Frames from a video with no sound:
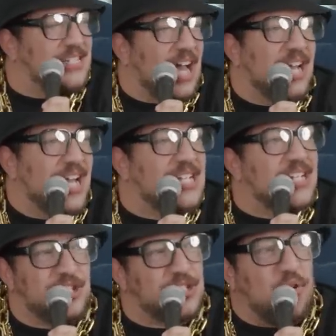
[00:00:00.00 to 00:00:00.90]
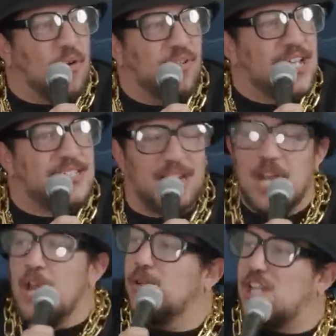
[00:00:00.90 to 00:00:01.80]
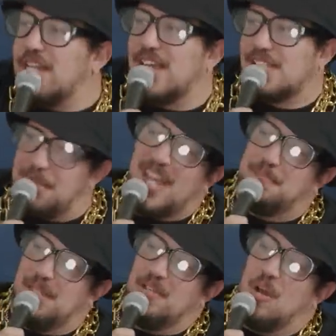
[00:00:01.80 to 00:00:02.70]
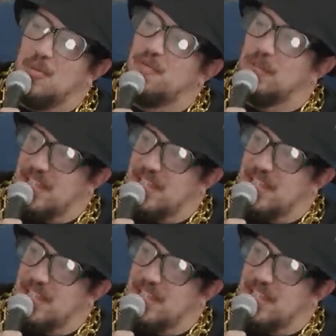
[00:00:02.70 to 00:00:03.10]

it's not acid. It's just cold acid, which I think is a bad PR move